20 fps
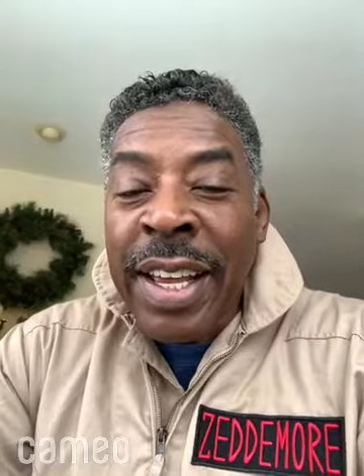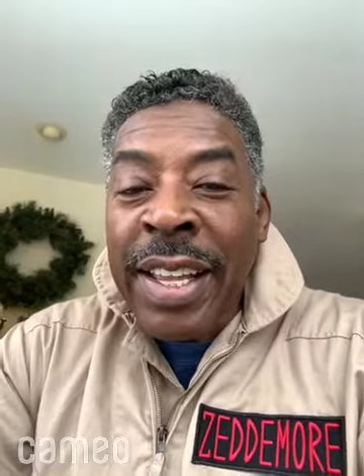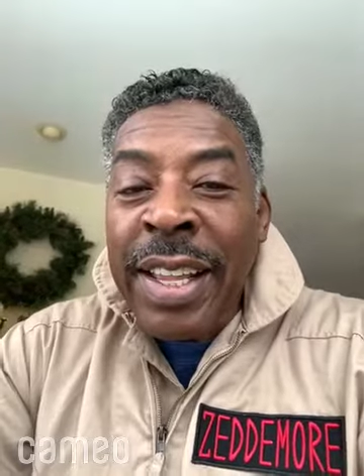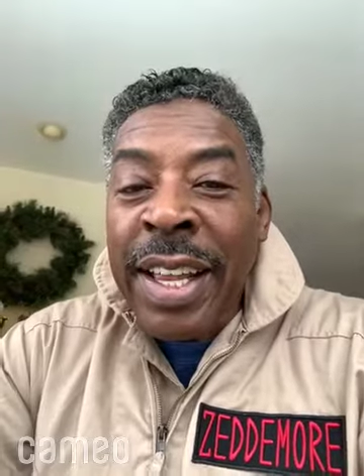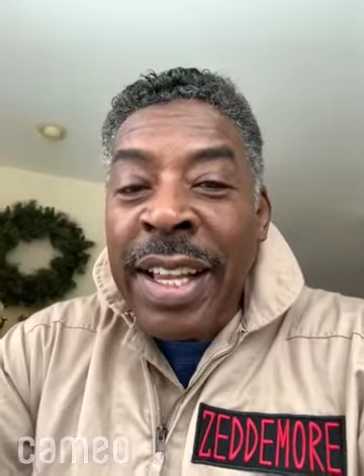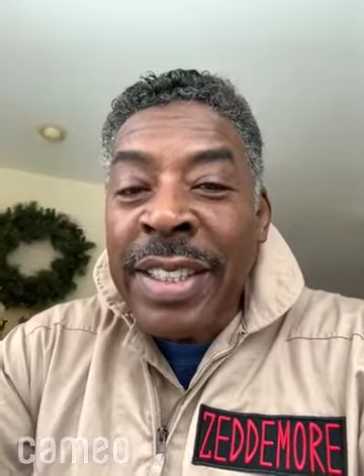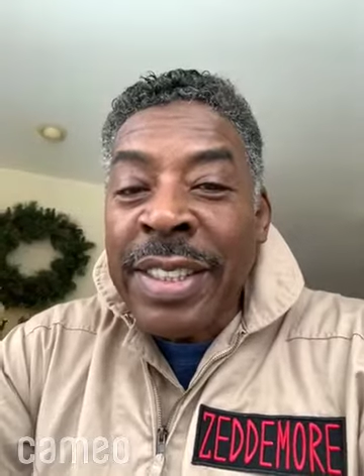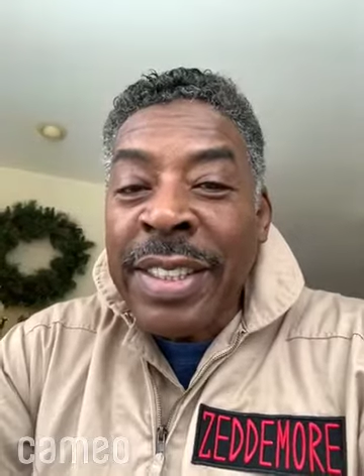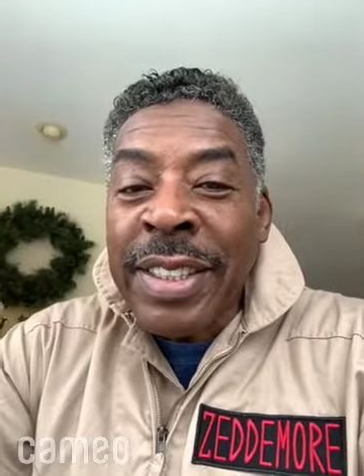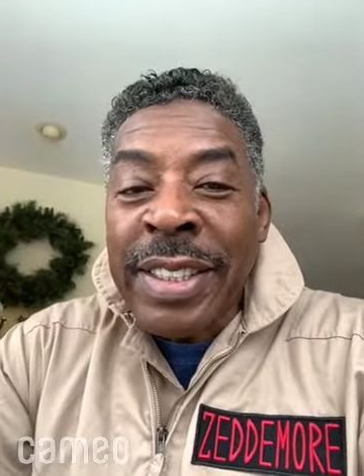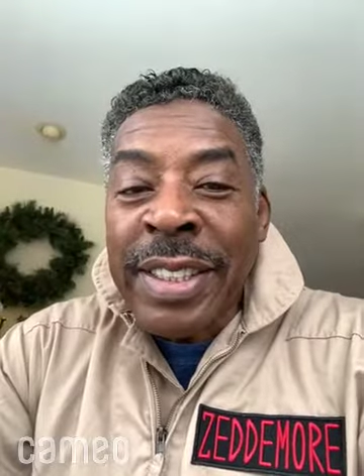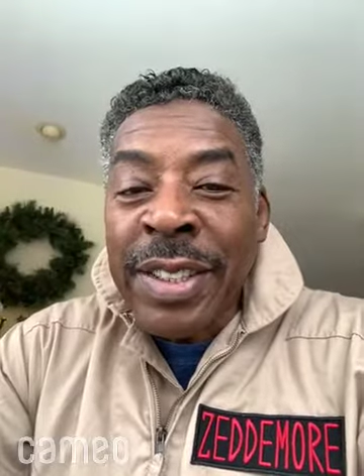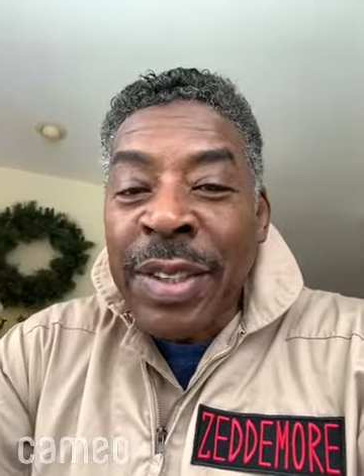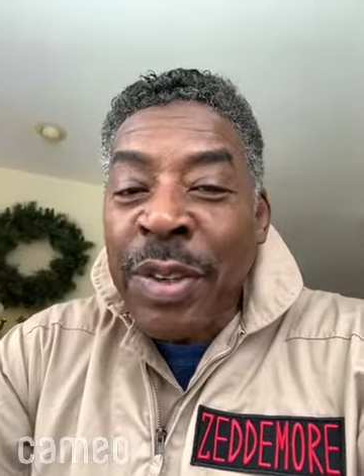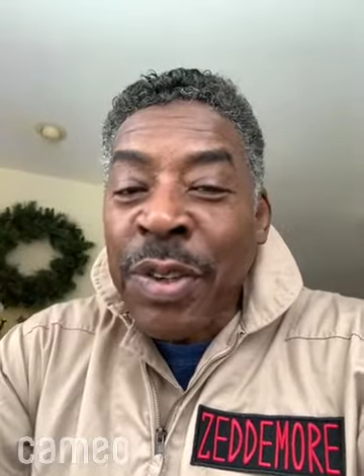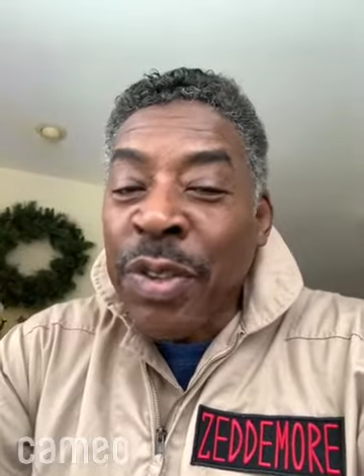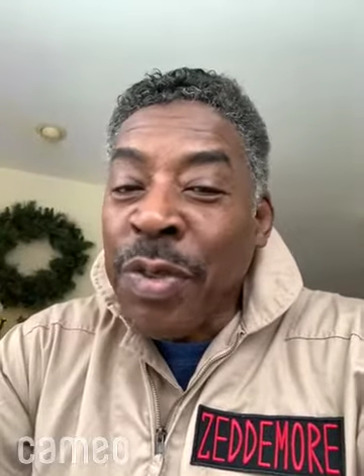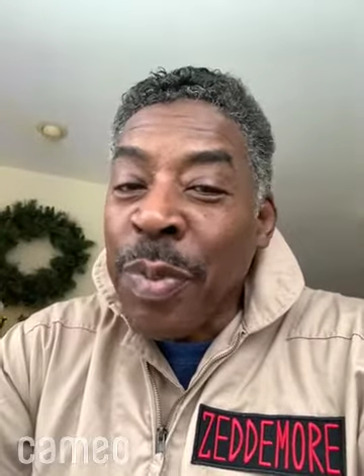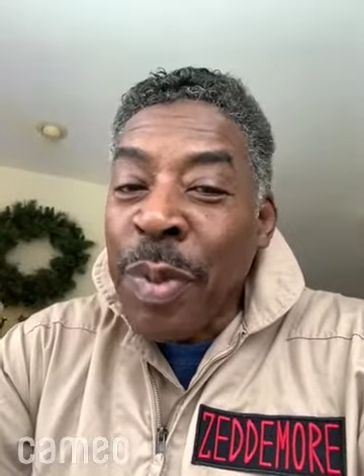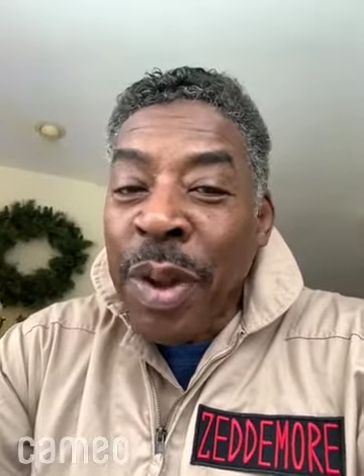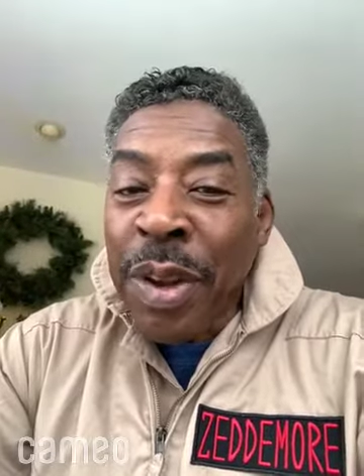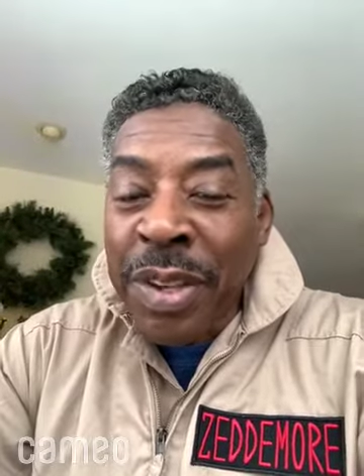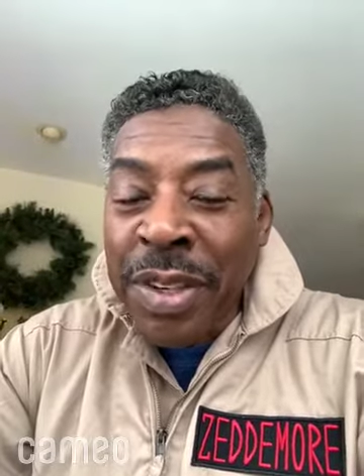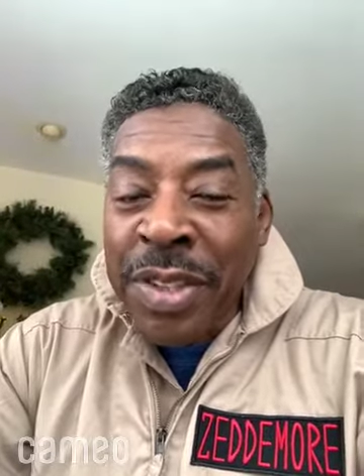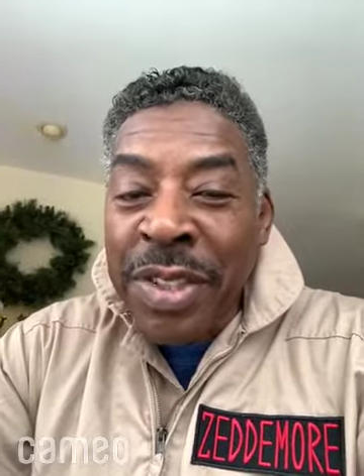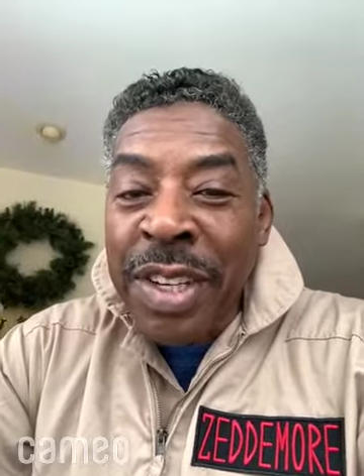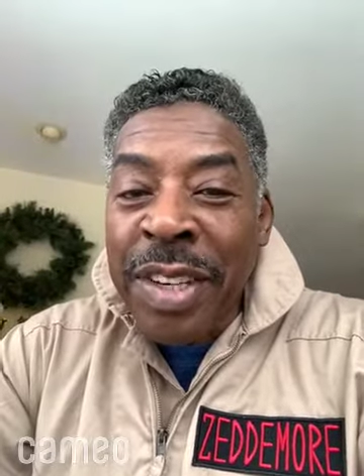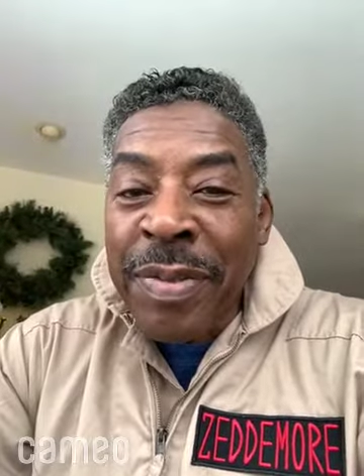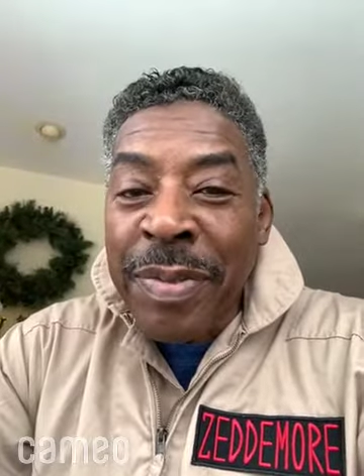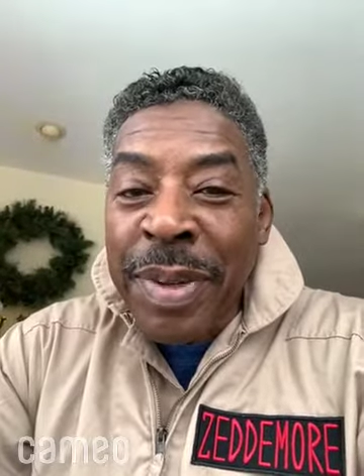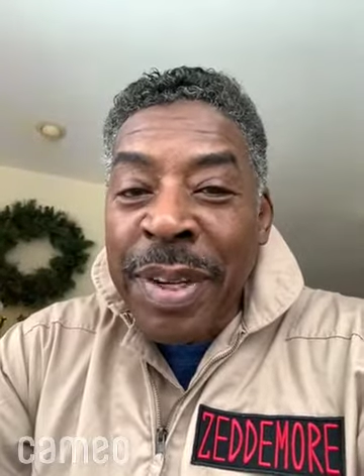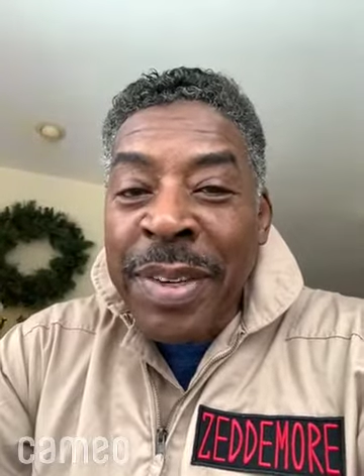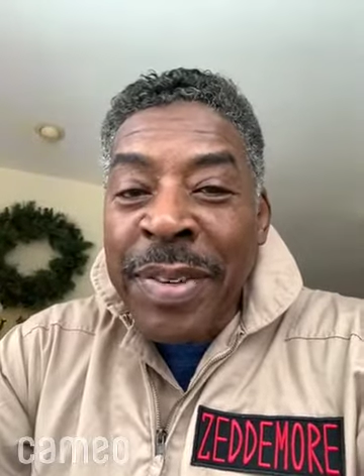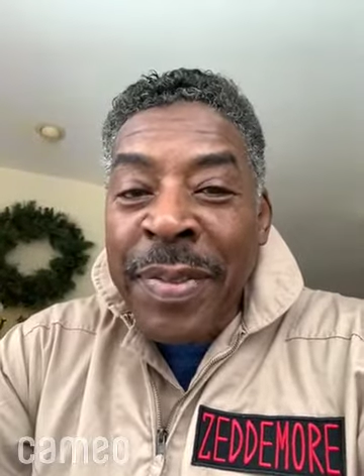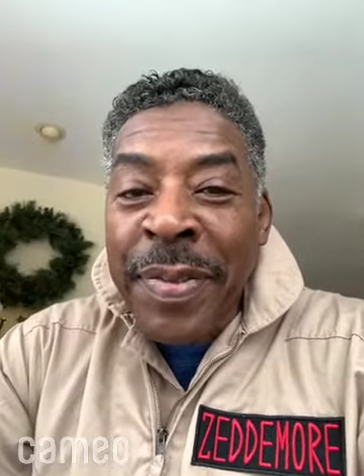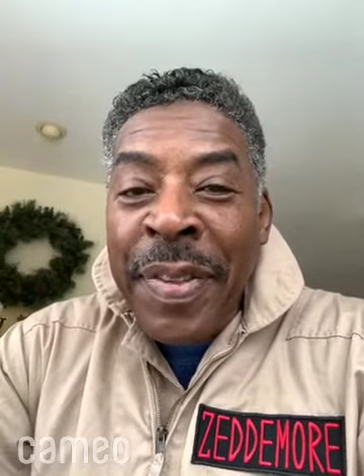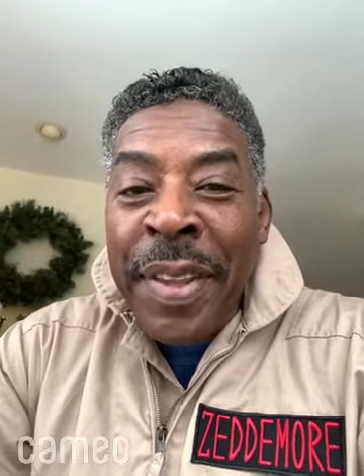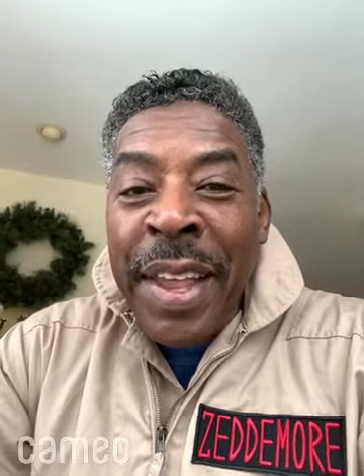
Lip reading: That's no small achievement.